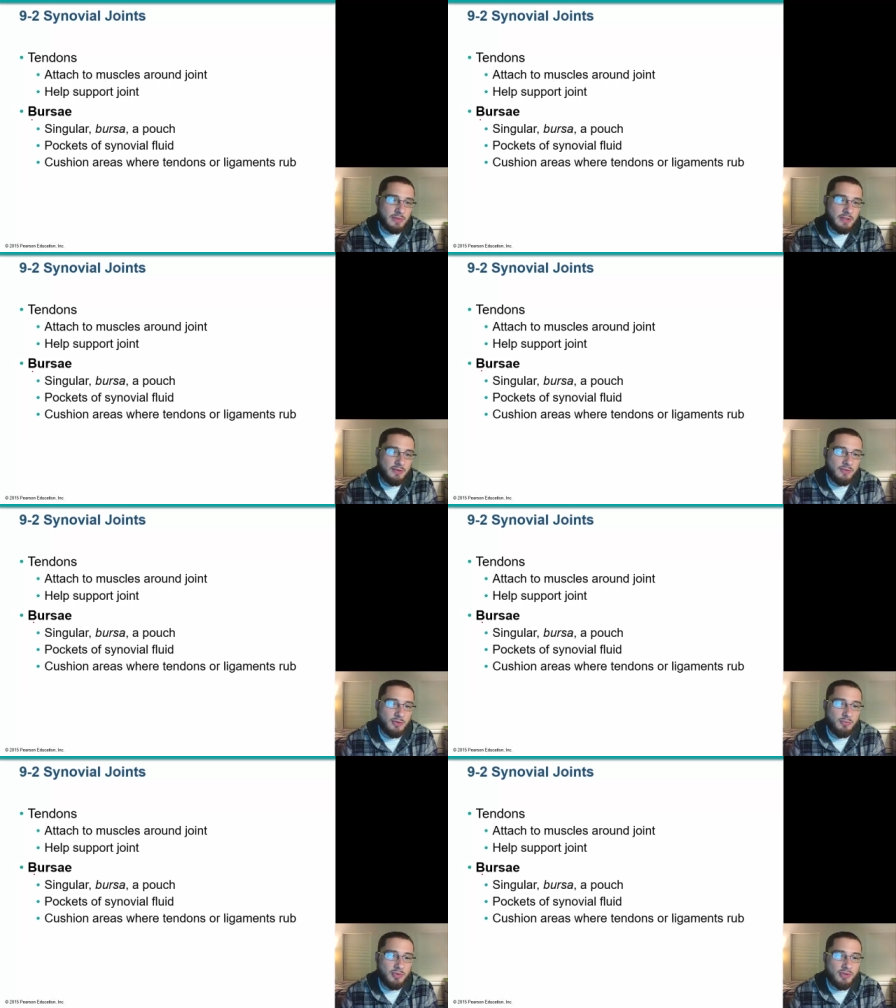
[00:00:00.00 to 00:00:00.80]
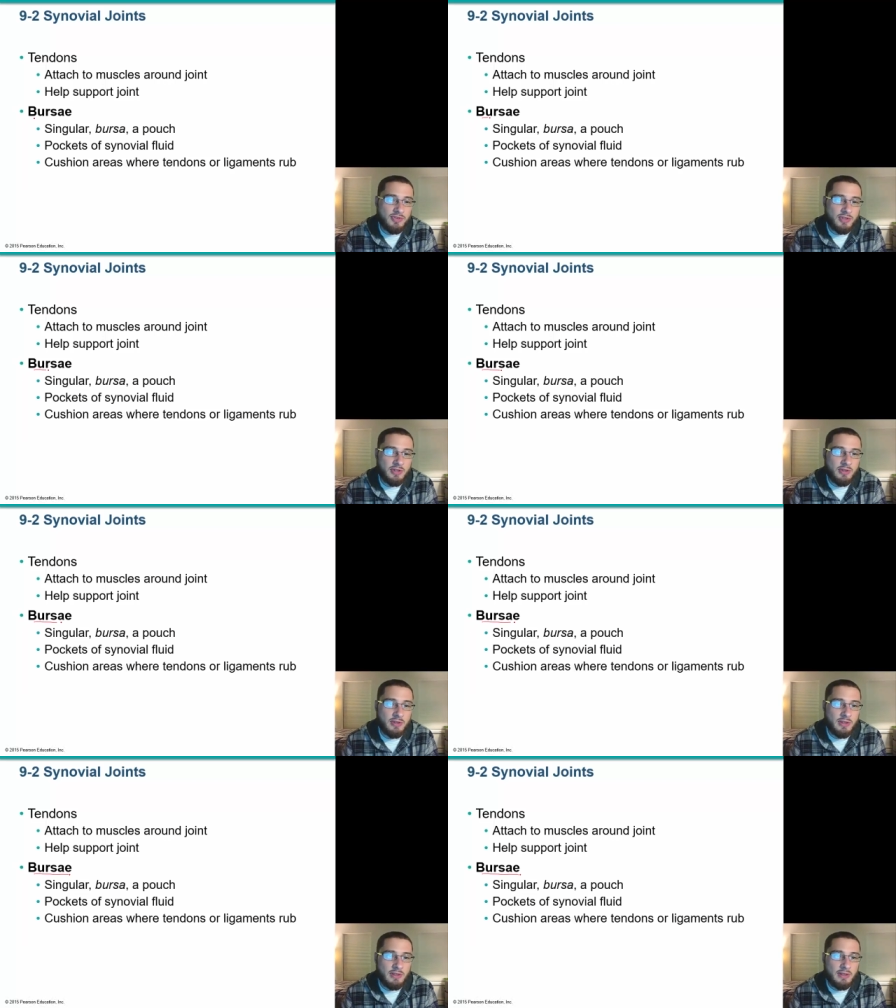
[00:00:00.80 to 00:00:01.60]
Okay, so bursa,
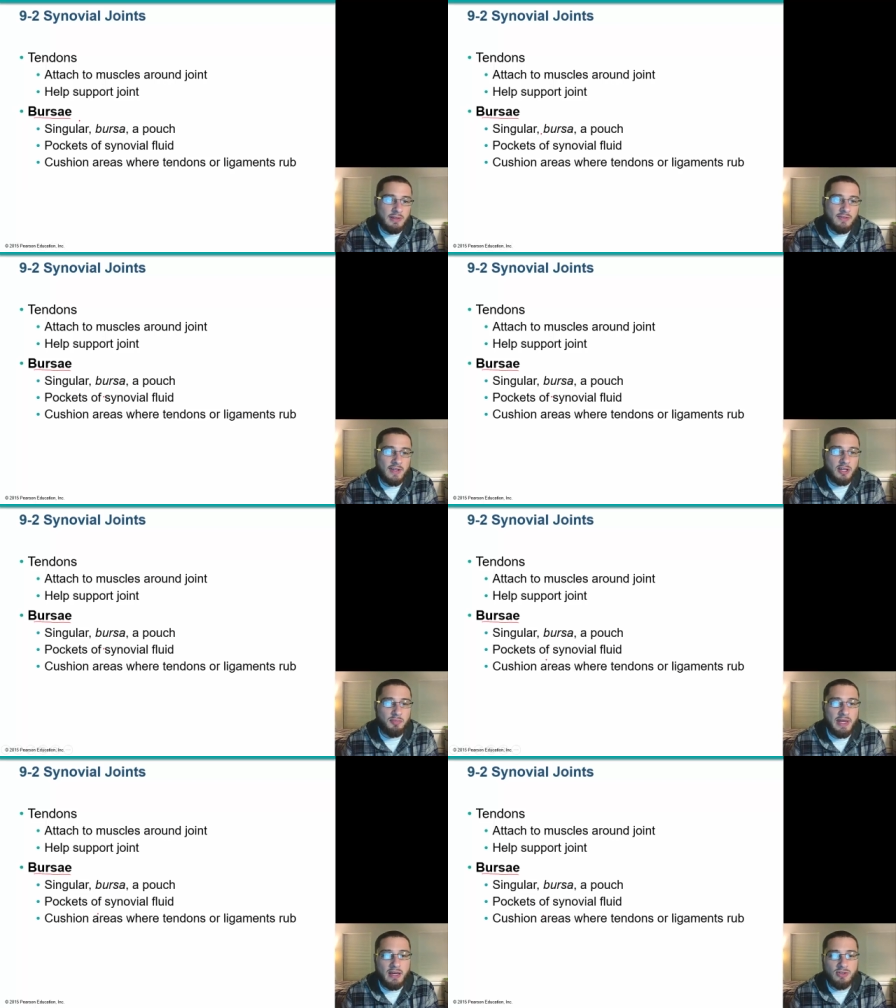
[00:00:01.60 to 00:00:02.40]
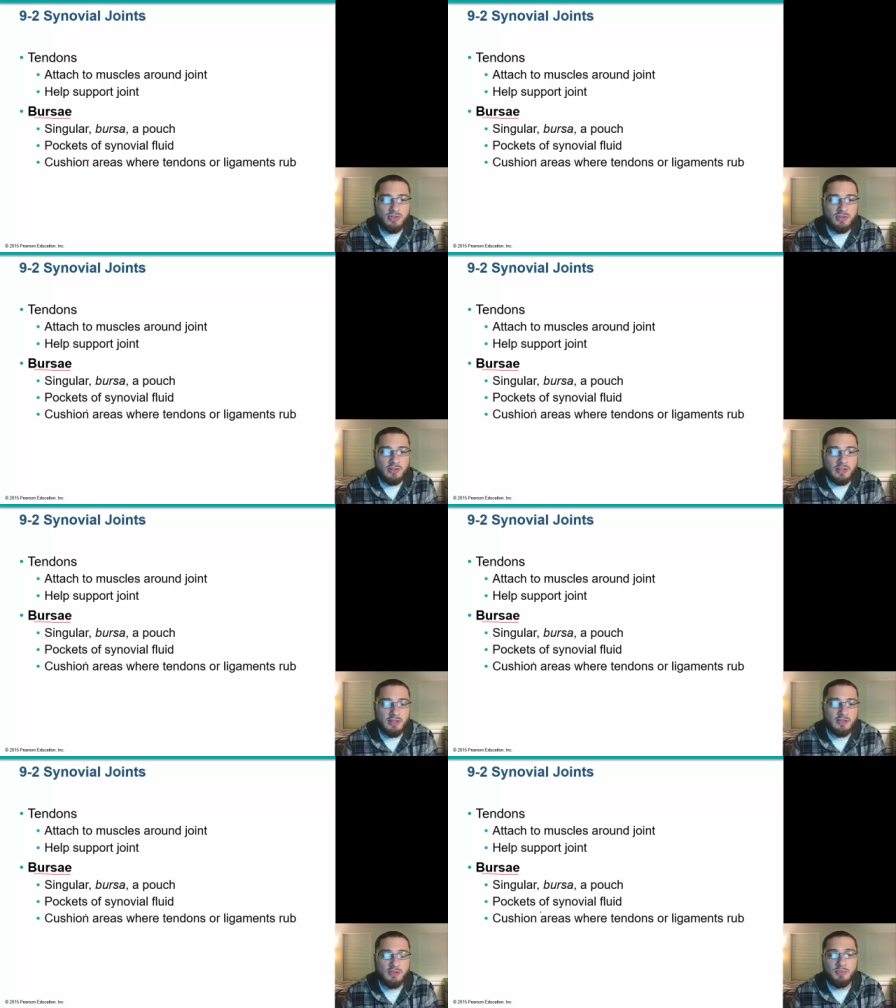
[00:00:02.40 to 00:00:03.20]
it's like a pouch,
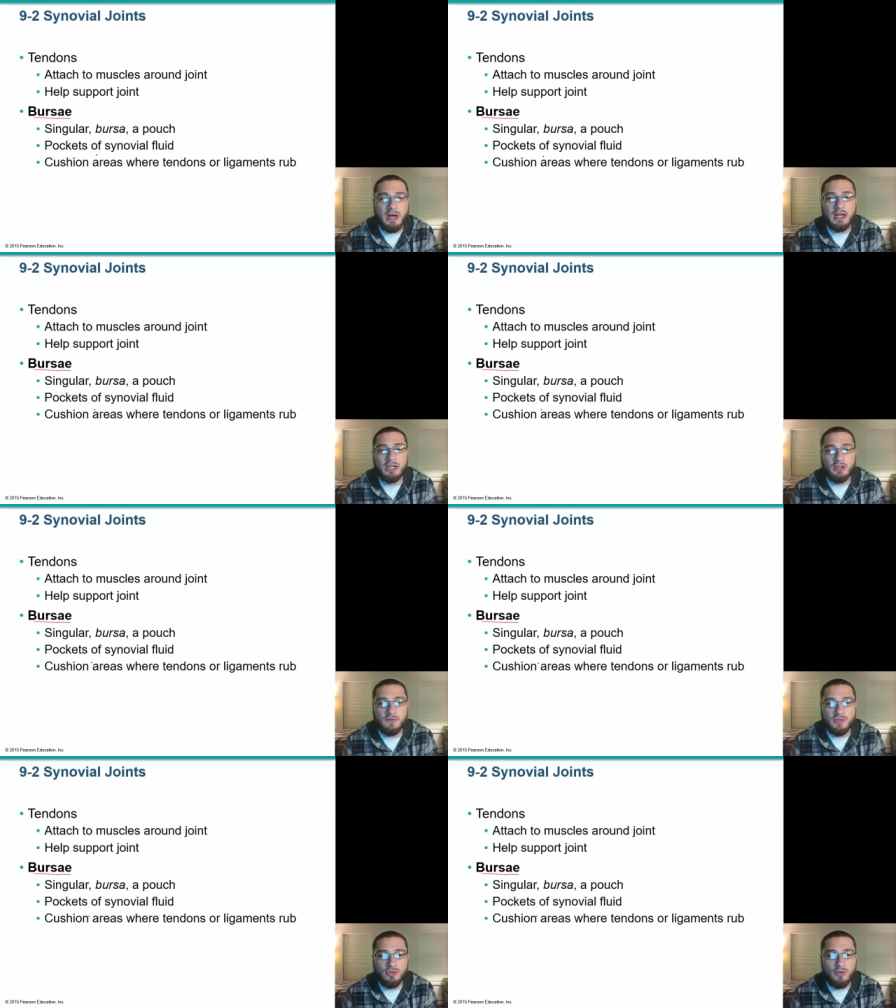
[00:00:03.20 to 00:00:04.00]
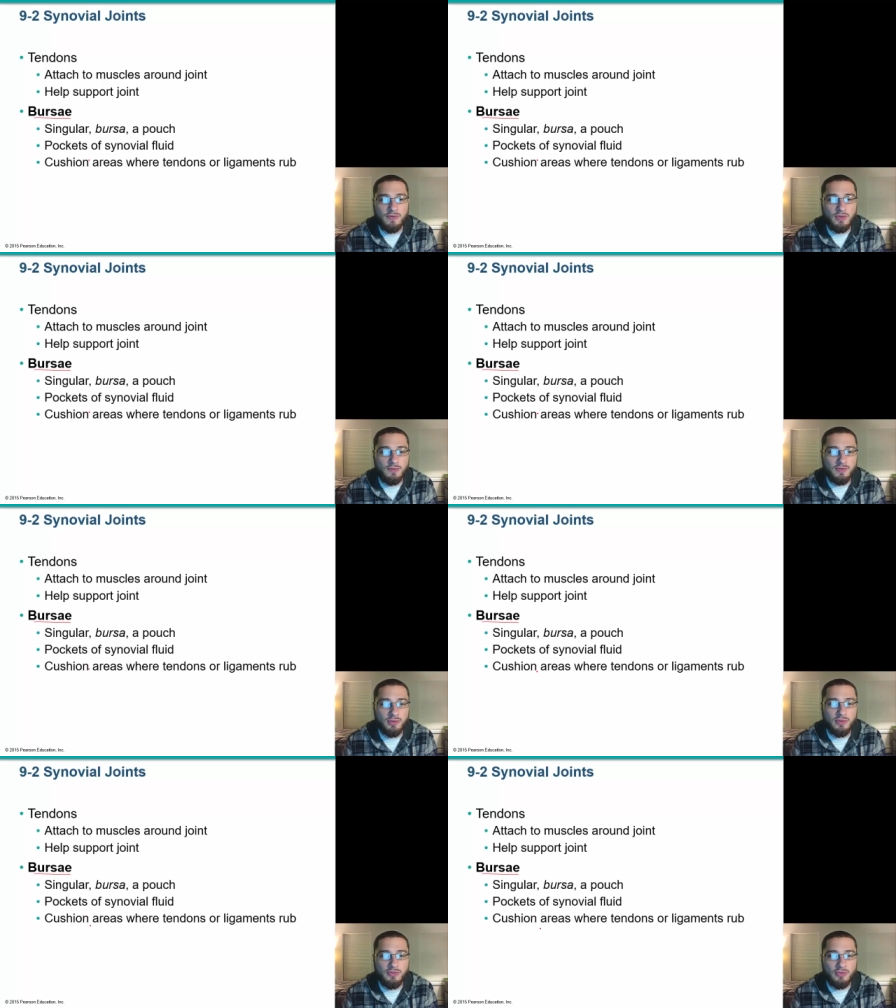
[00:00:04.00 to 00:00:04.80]
and it's a pocket of synovial
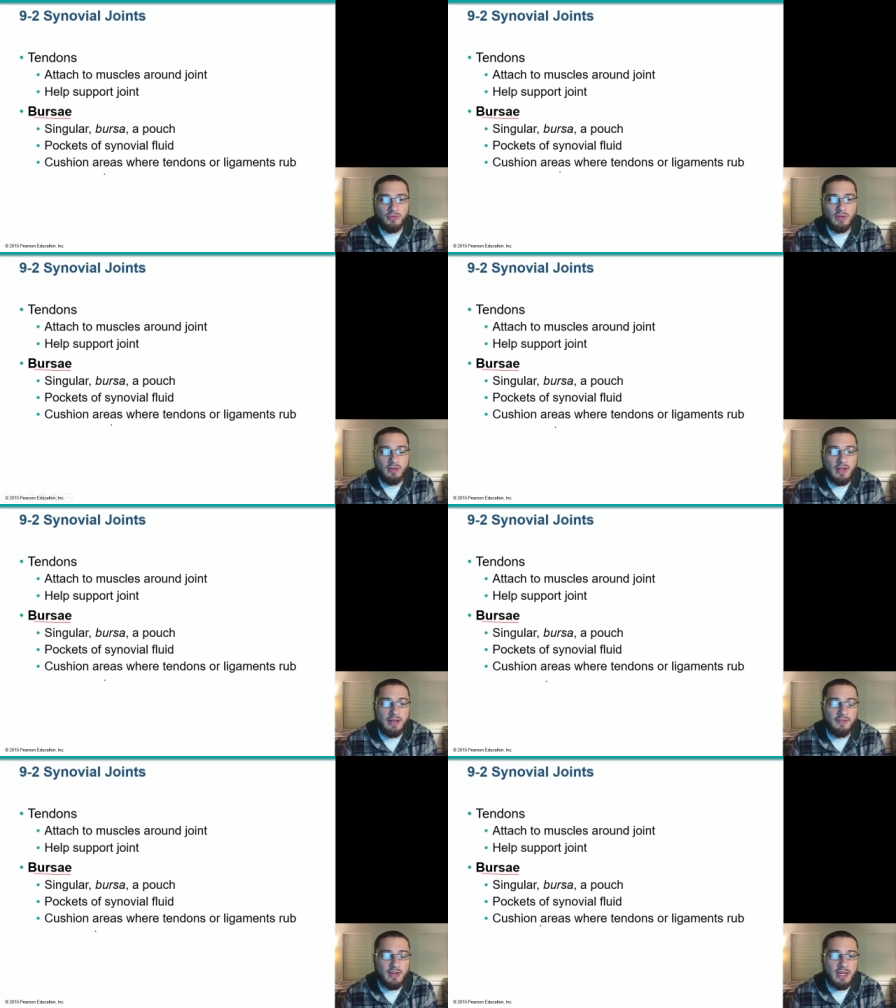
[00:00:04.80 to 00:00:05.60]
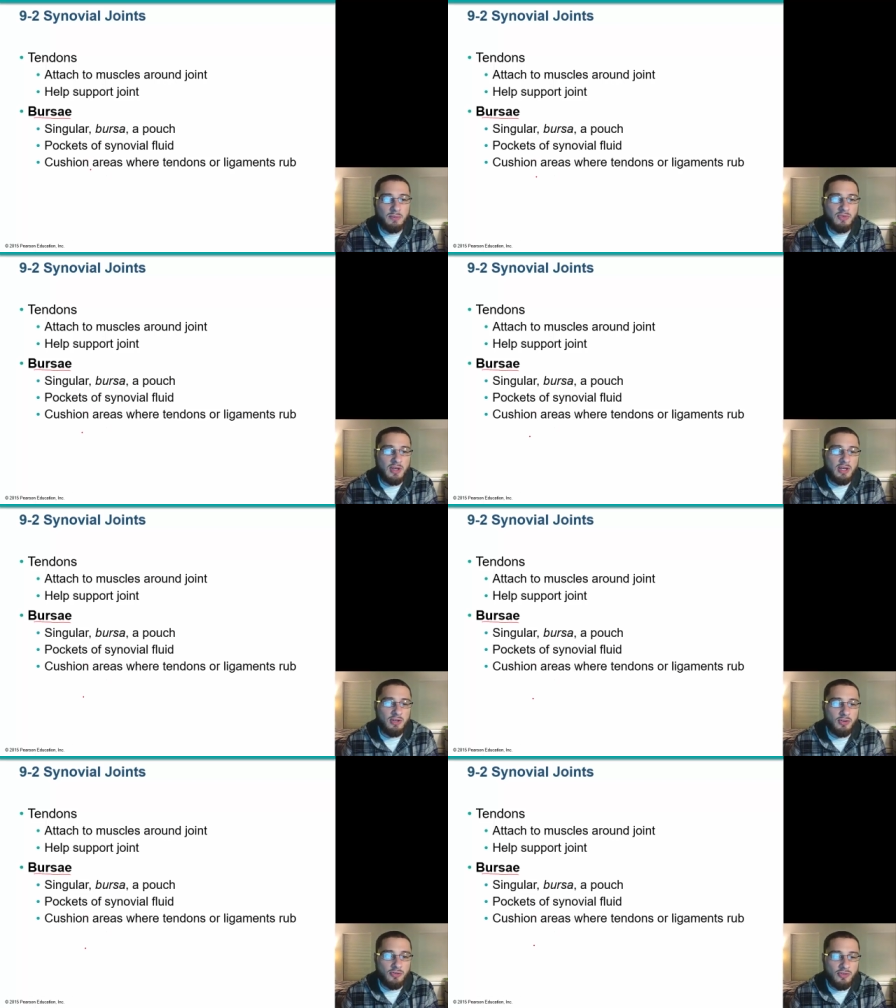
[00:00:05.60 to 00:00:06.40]
fluid. So a lot of times
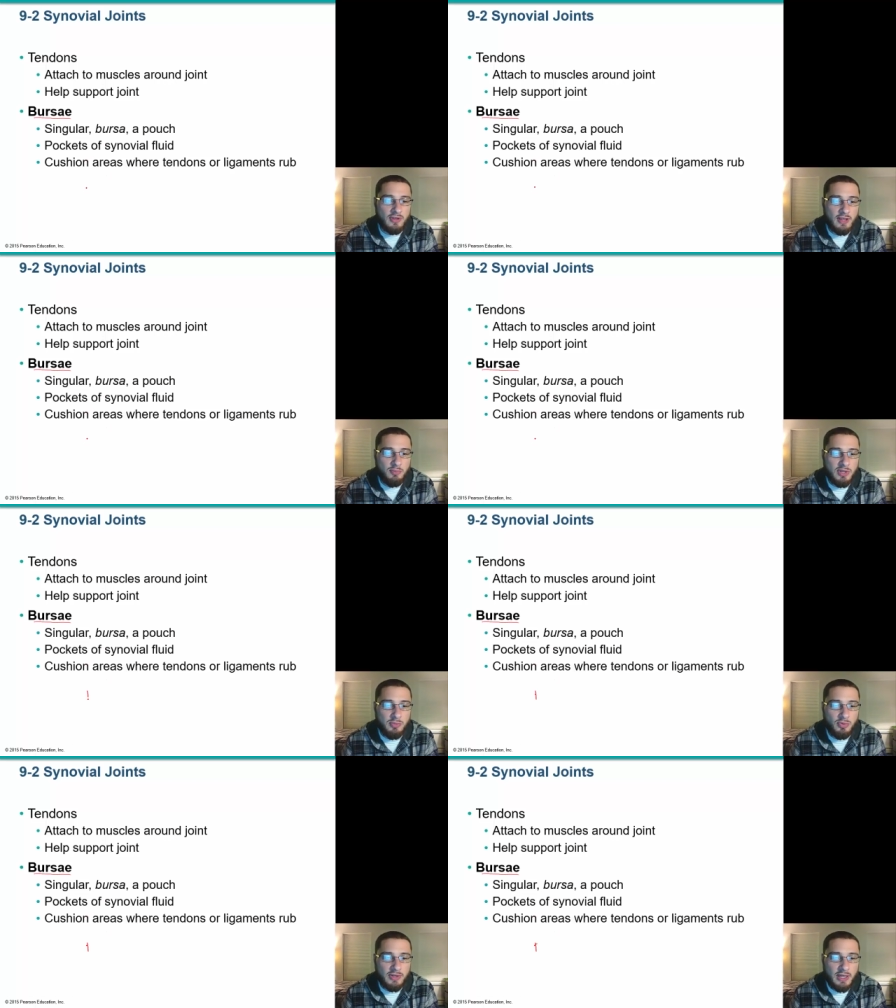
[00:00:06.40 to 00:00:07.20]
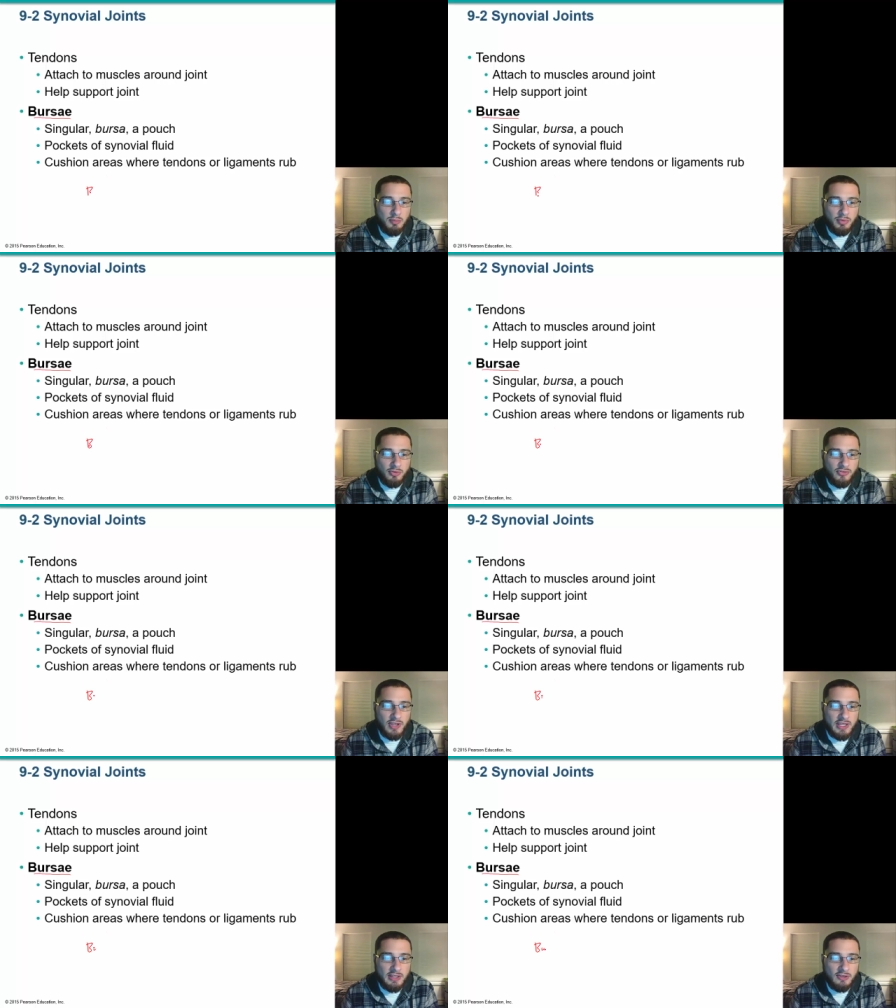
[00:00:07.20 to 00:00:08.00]
you'll see that people get
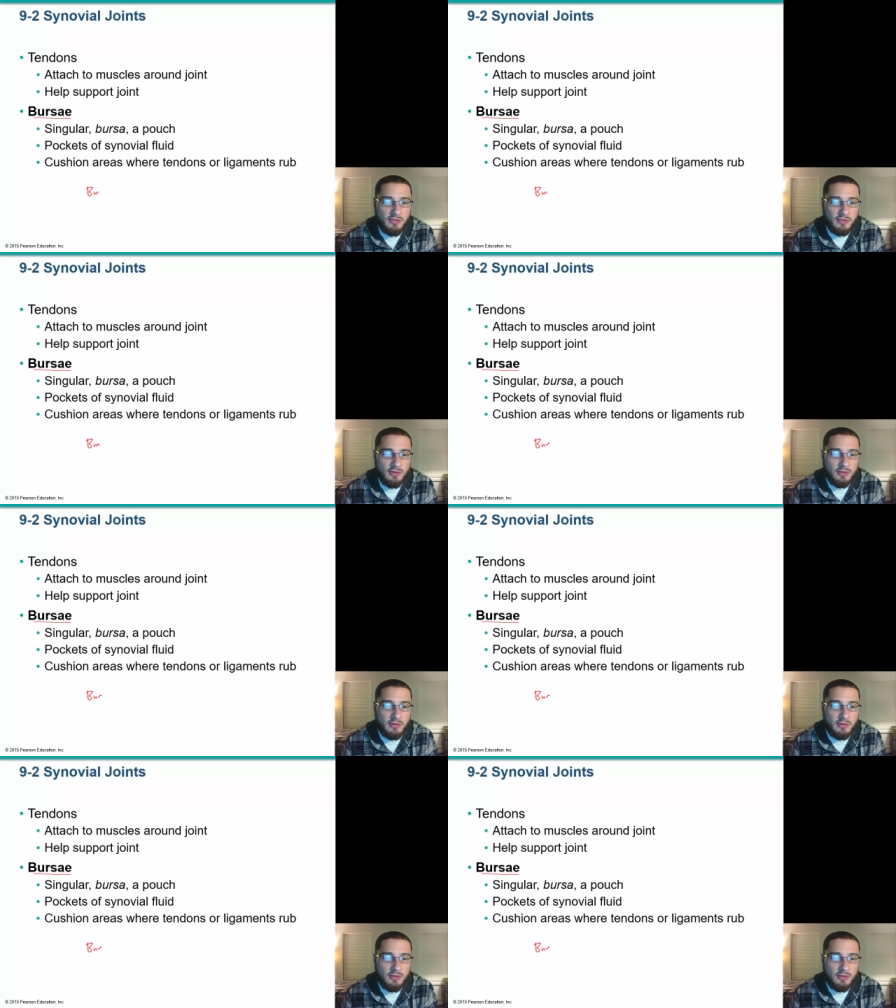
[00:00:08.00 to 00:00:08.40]
bursitis,